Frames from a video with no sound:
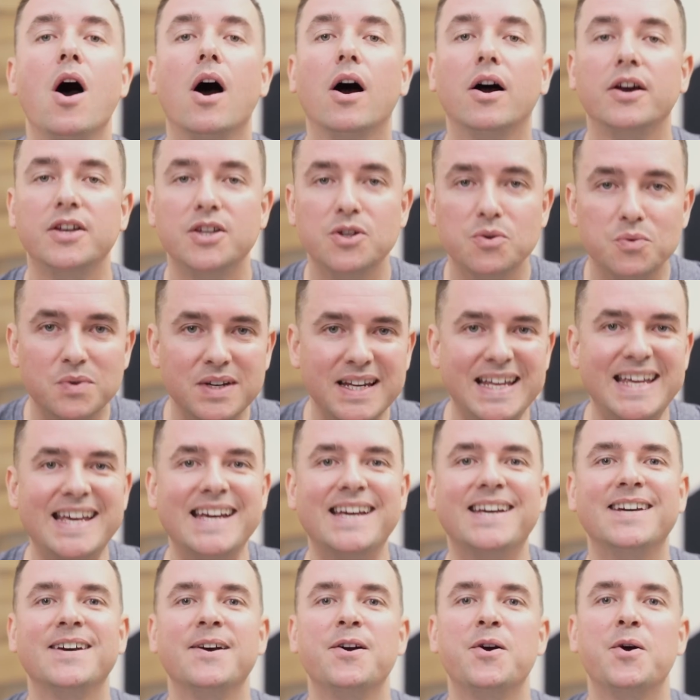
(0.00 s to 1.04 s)
a
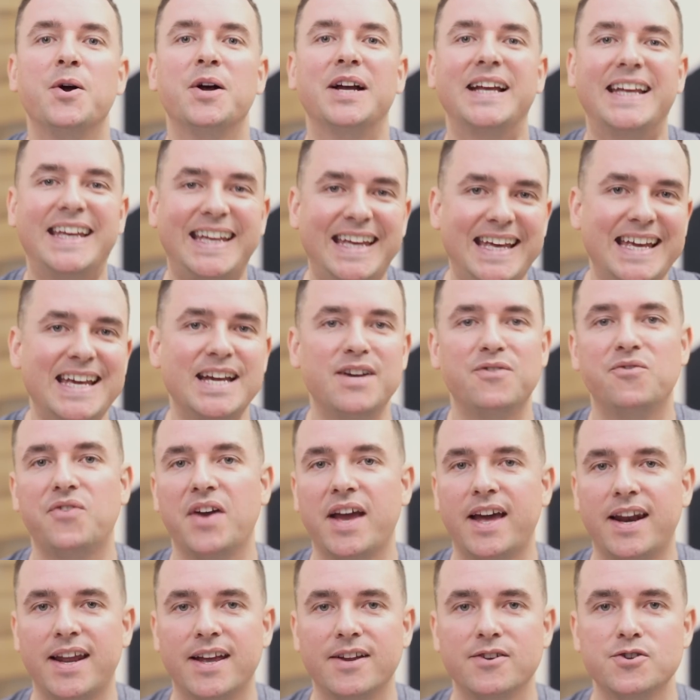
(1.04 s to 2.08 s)
unique key
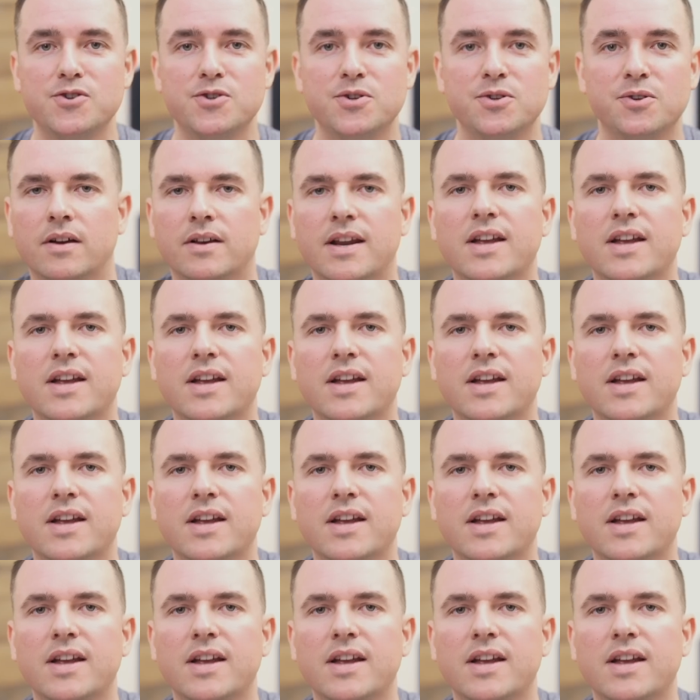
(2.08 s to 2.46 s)
advantage.